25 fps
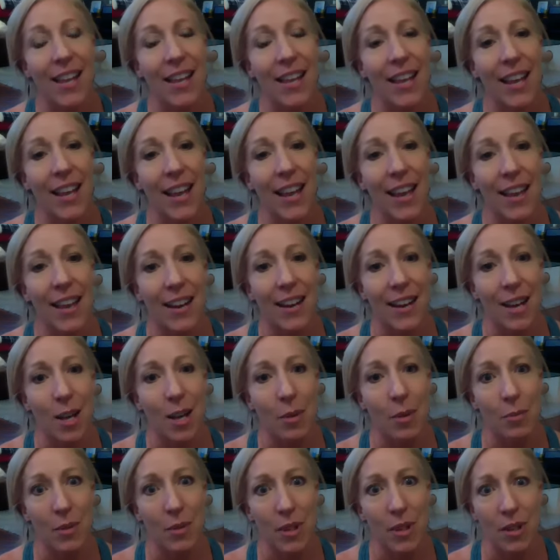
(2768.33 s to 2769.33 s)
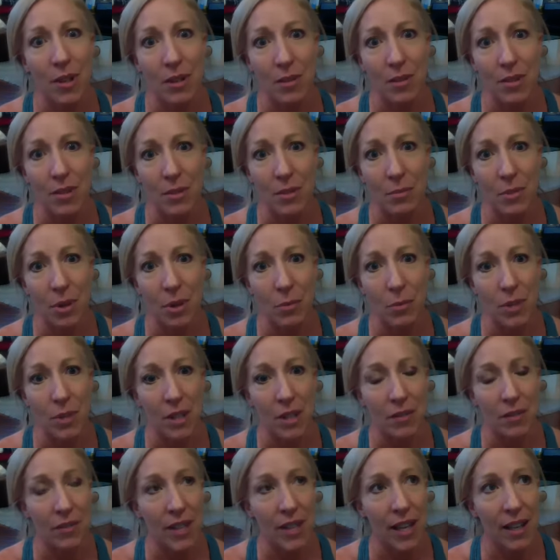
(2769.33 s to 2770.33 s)
And, it was a moment
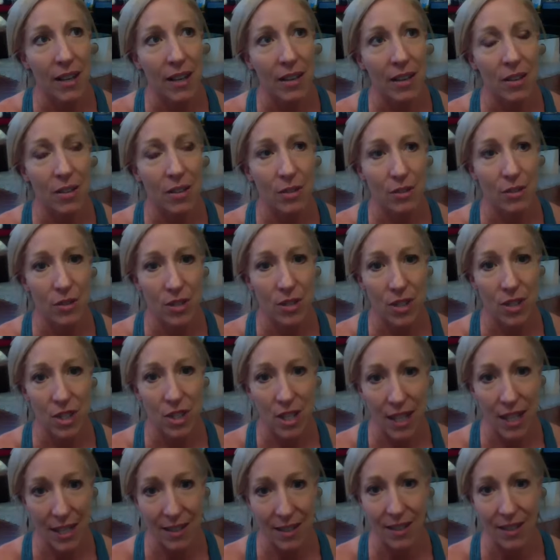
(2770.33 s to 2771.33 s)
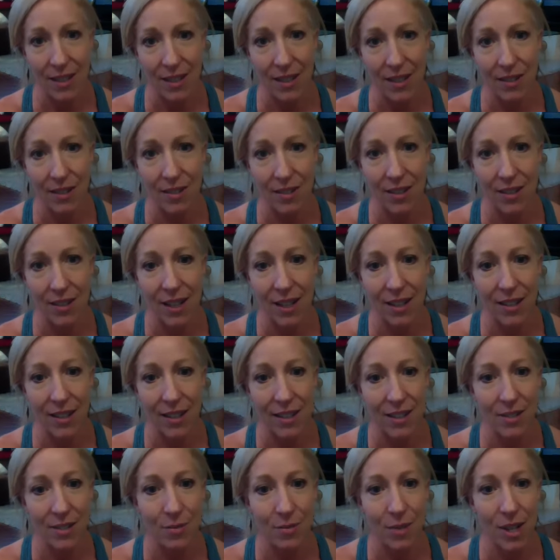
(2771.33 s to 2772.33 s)
of like, oh shit, and I
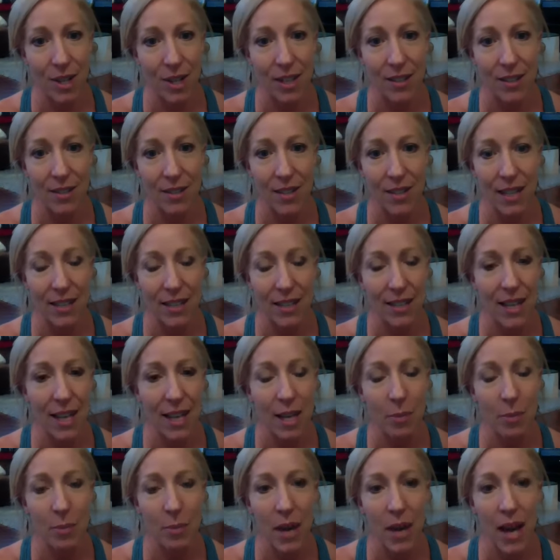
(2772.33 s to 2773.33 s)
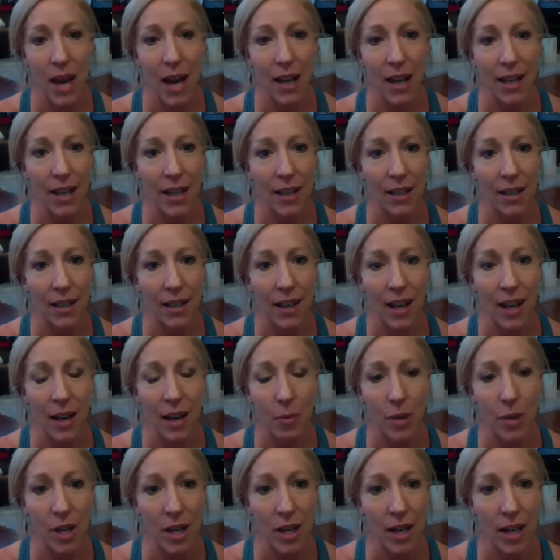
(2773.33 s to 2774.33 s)
just wanted to like take it back and
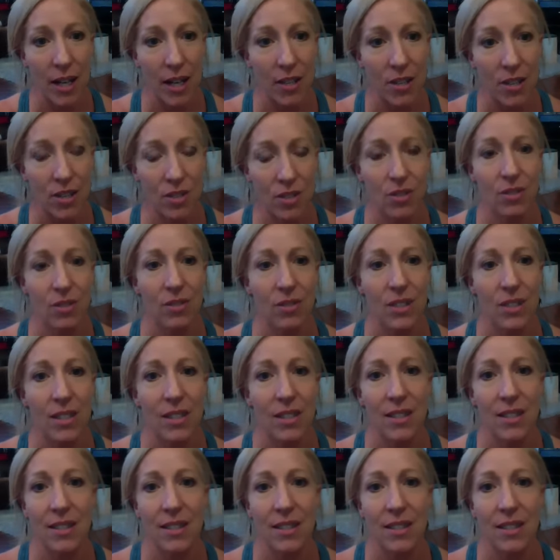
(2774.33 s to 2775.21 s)
what did I do? And,